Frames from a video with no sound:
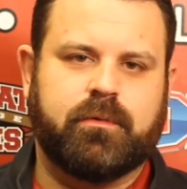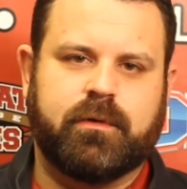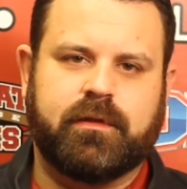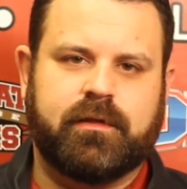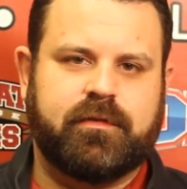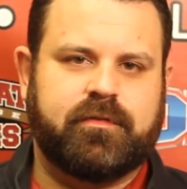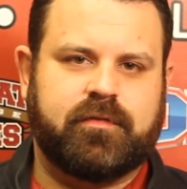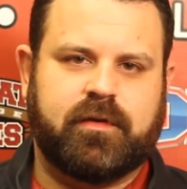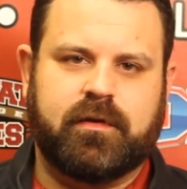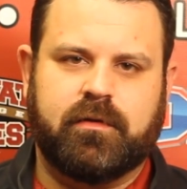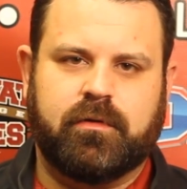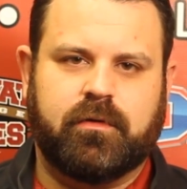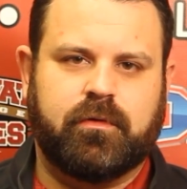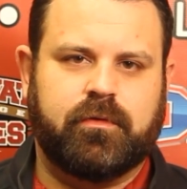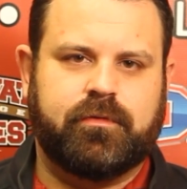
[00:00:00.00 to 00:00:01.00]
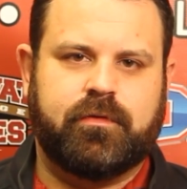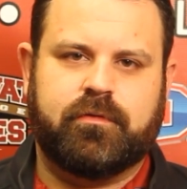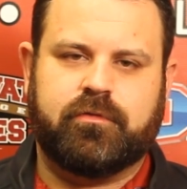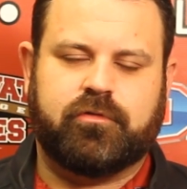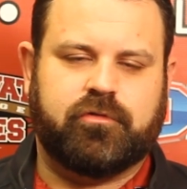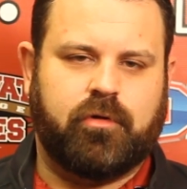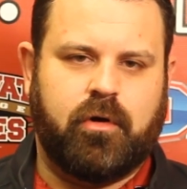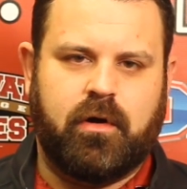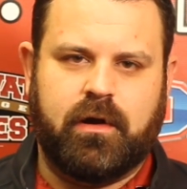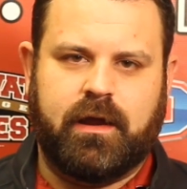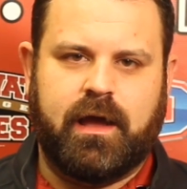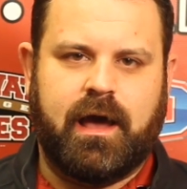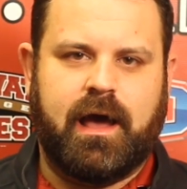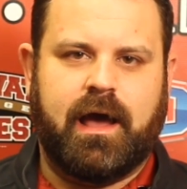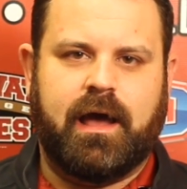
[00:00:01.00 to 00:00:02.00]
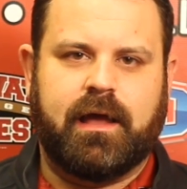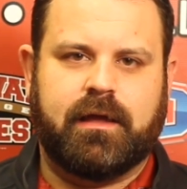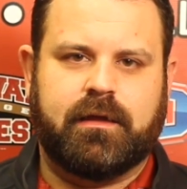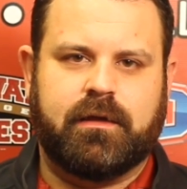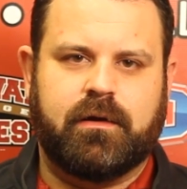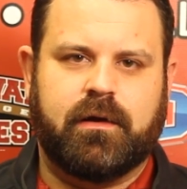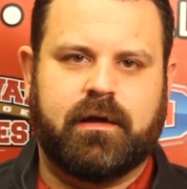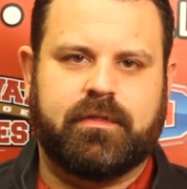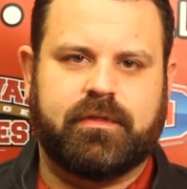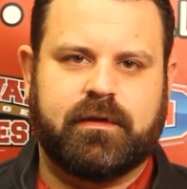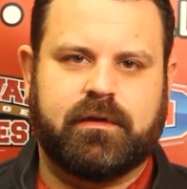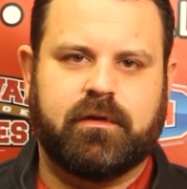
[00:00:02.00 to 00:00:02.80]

really skilled, strong guy. You know, I think